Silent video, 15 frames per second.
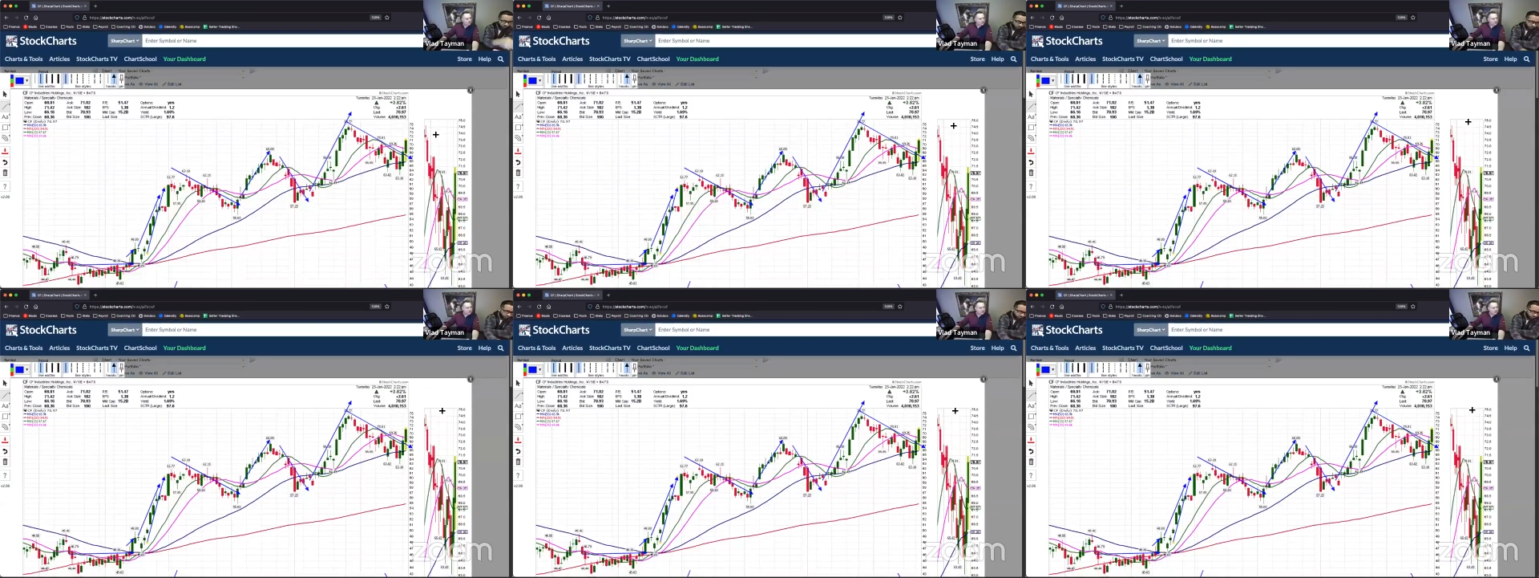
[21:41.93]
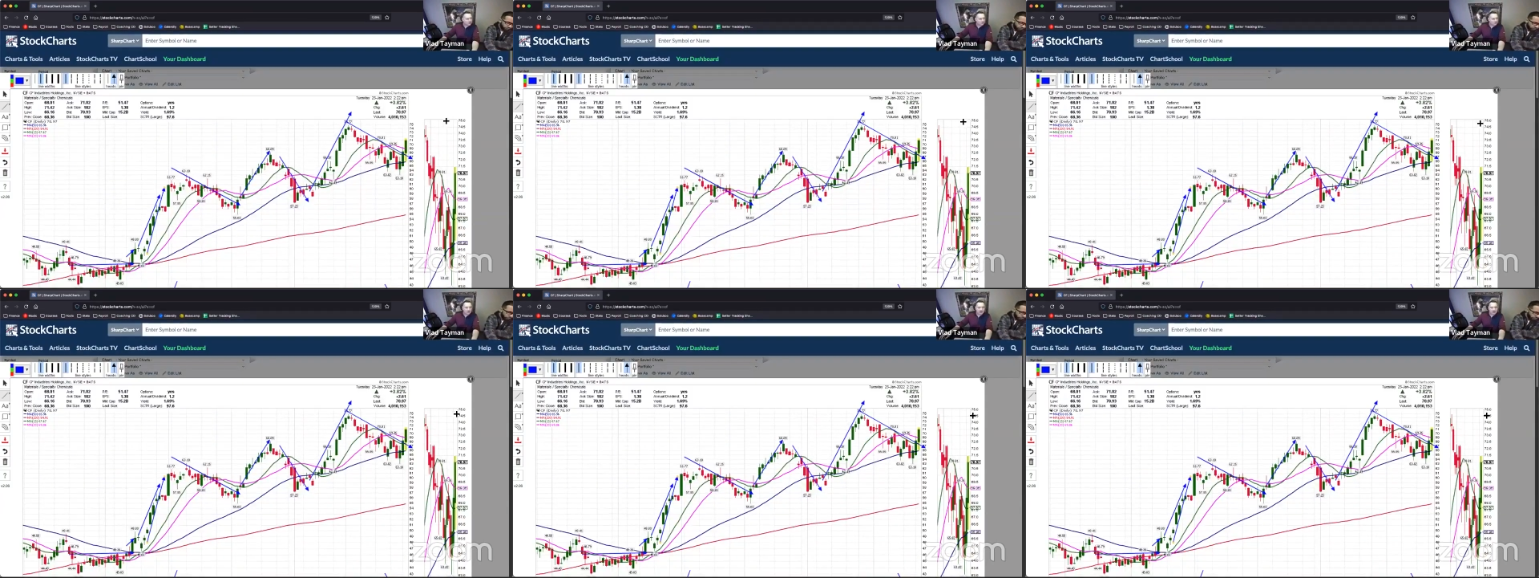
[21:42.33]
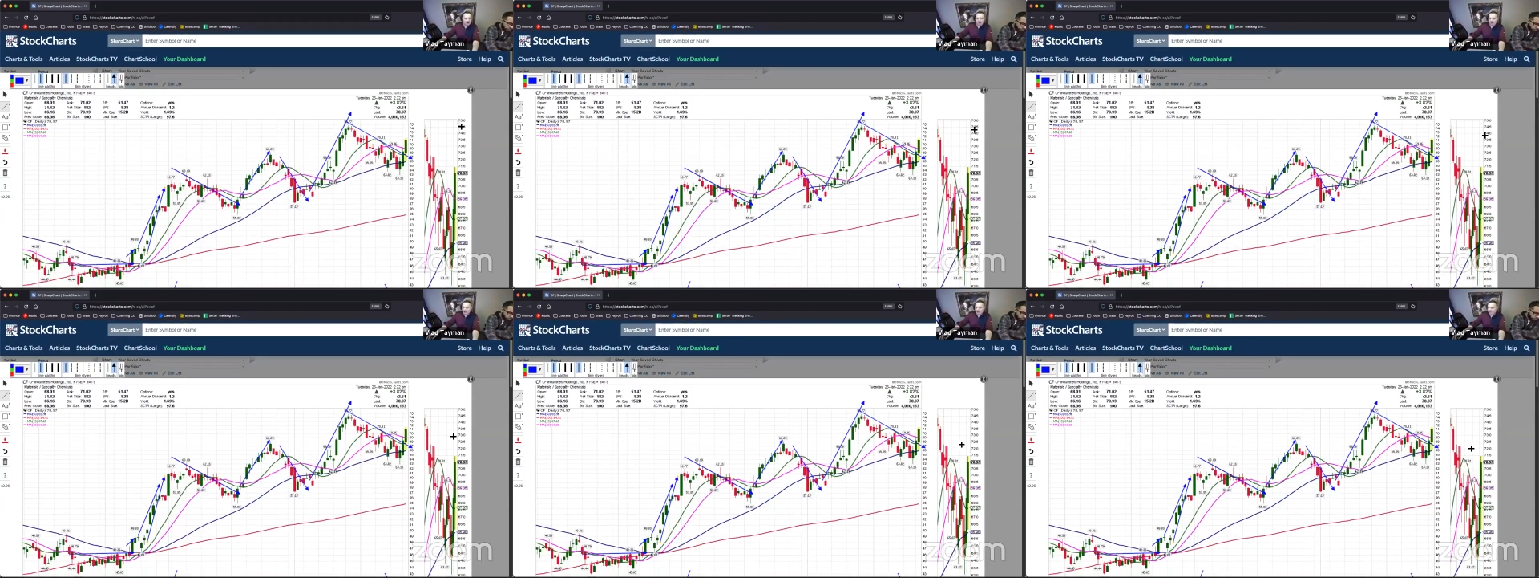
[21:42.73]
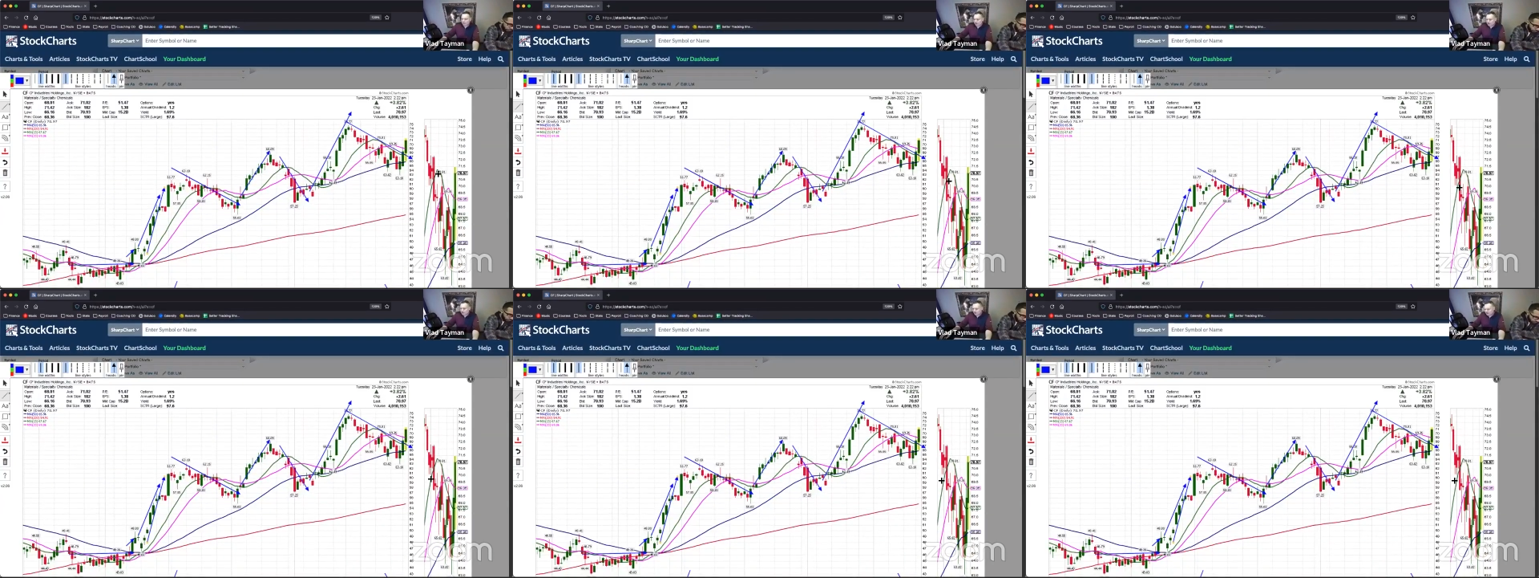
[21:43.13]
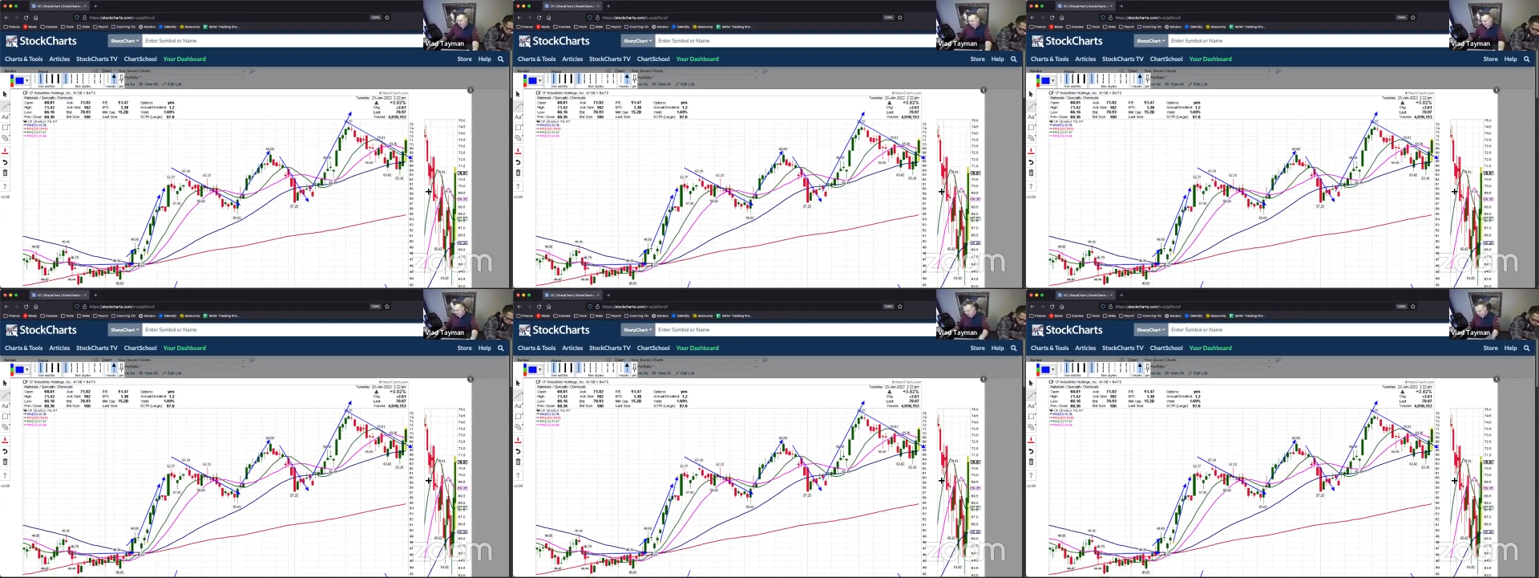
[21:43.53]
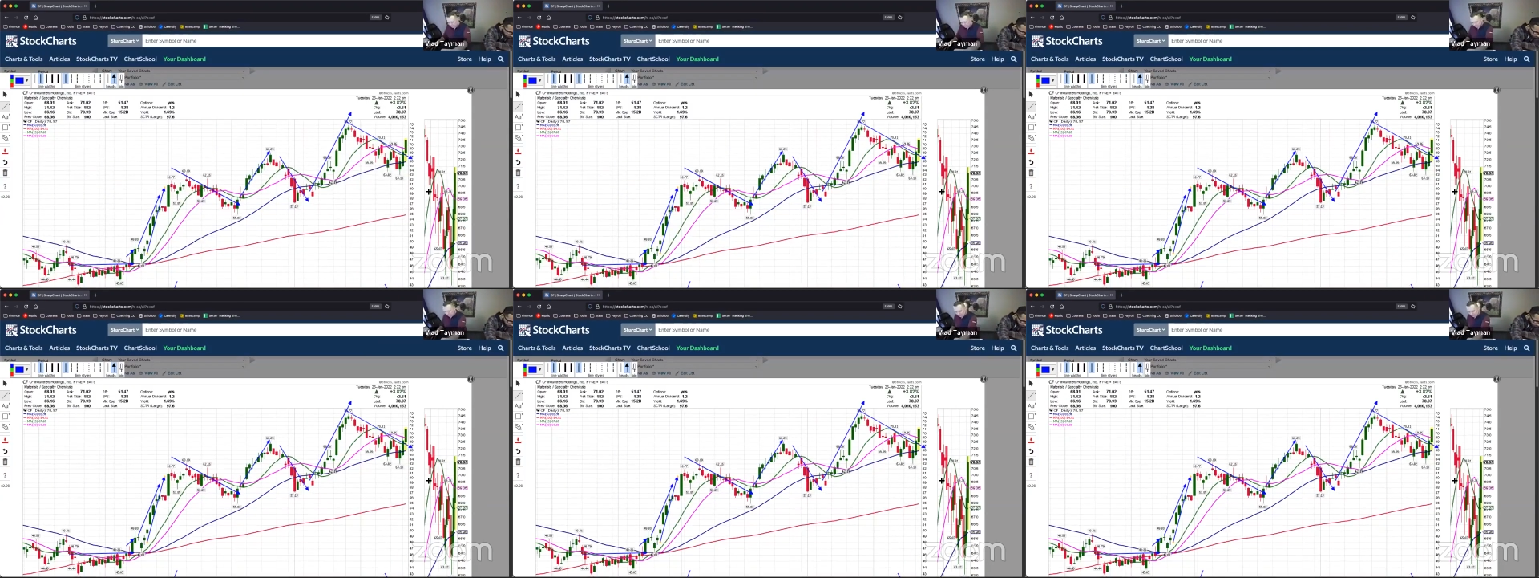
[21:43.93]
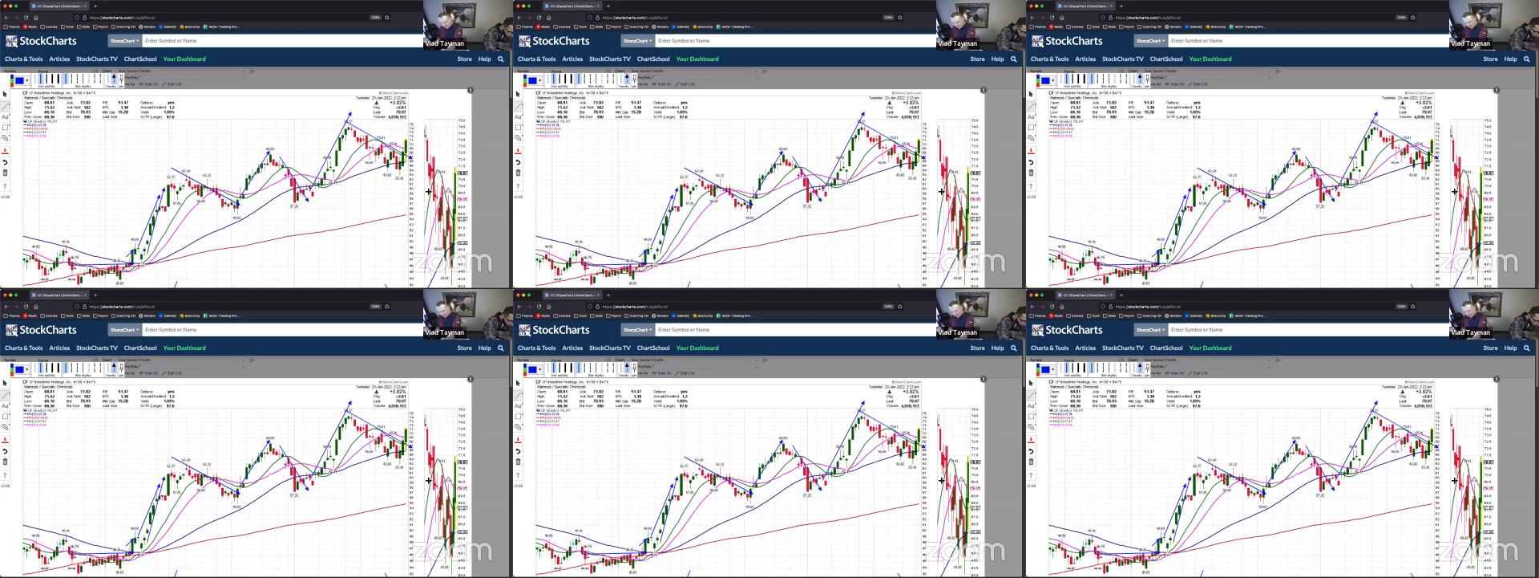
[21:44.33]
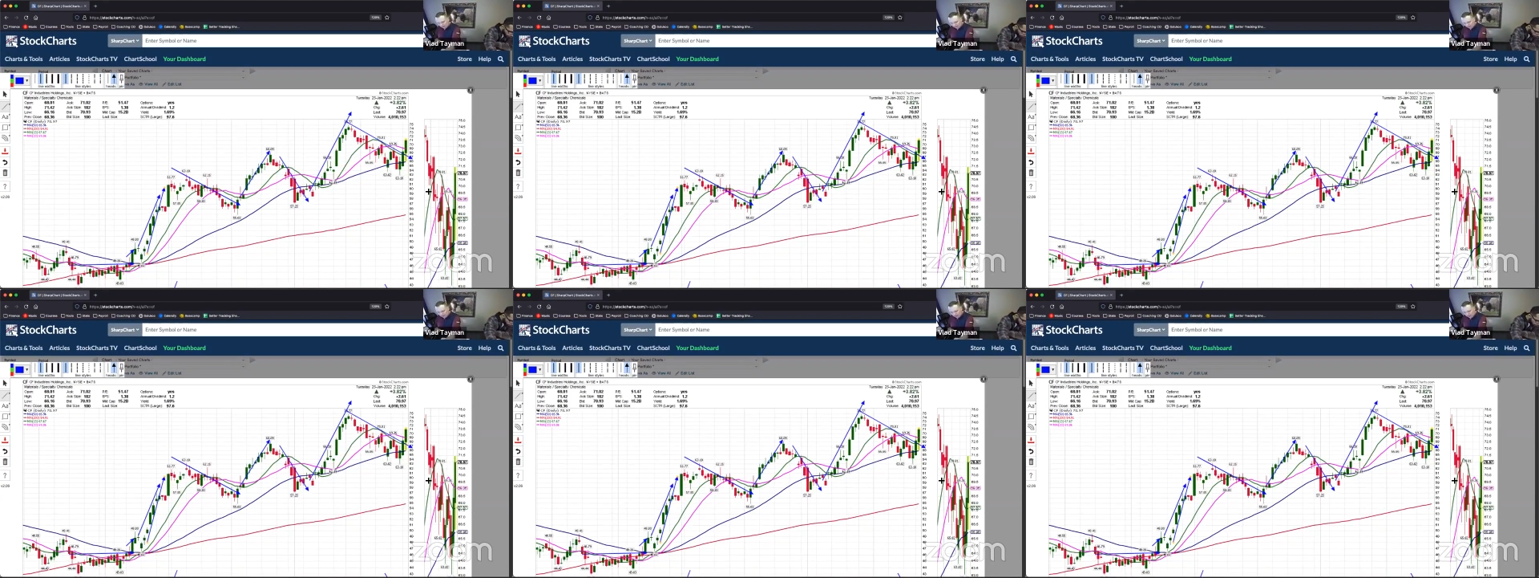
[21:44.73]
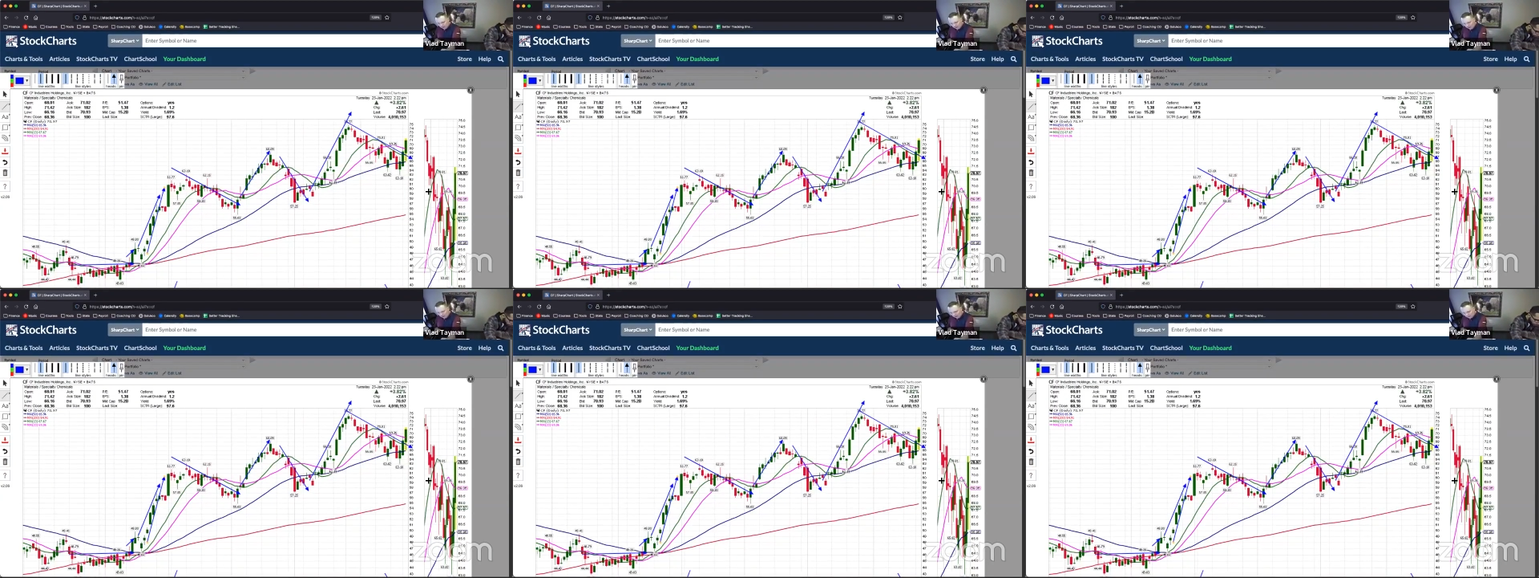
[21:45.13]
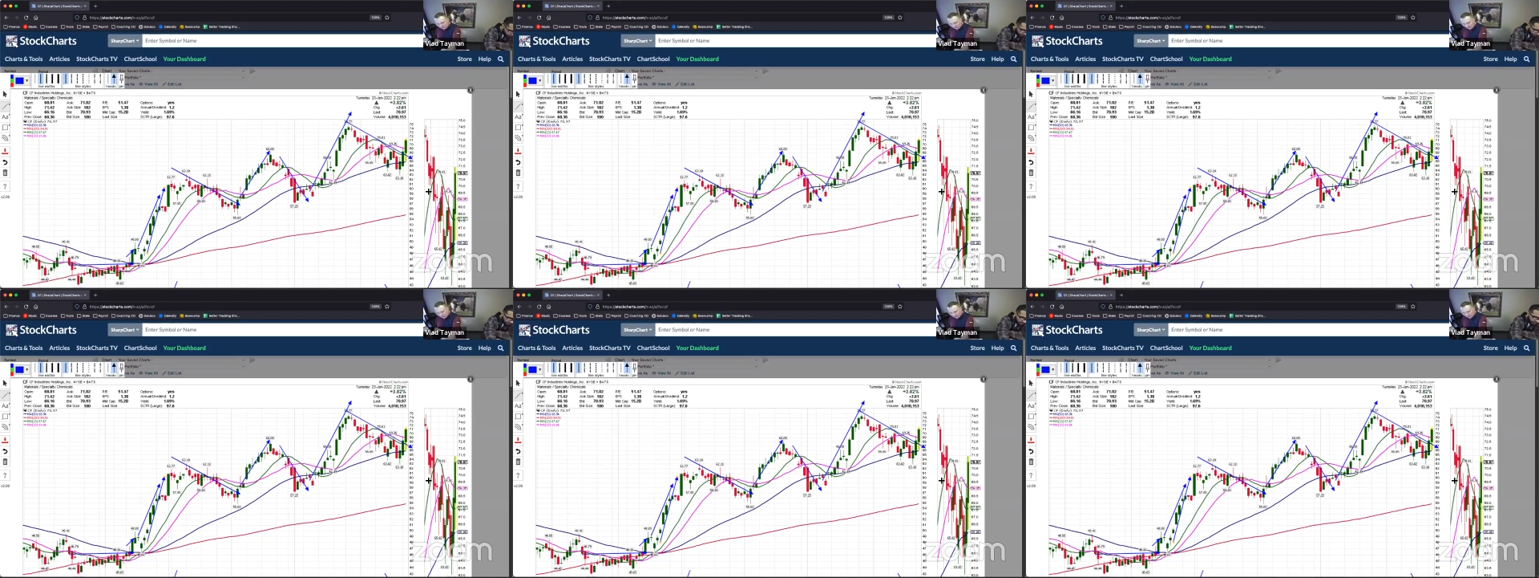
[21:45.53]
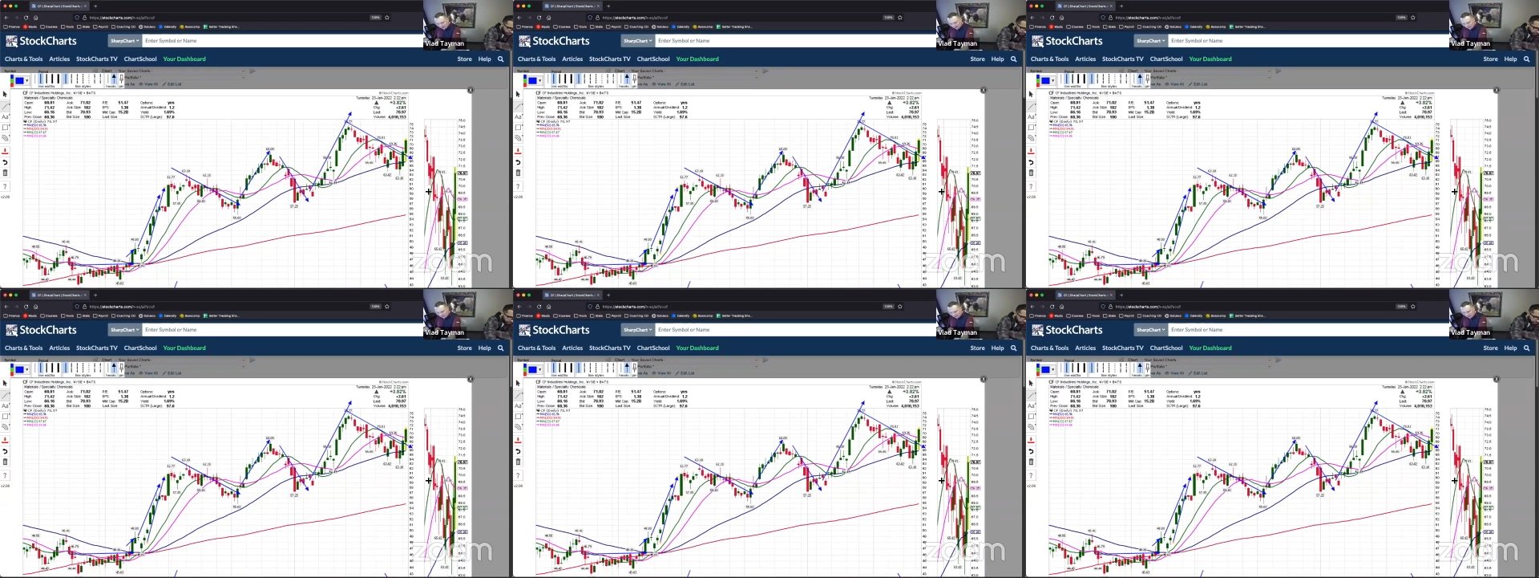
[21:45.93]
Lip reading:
(no speaker visible)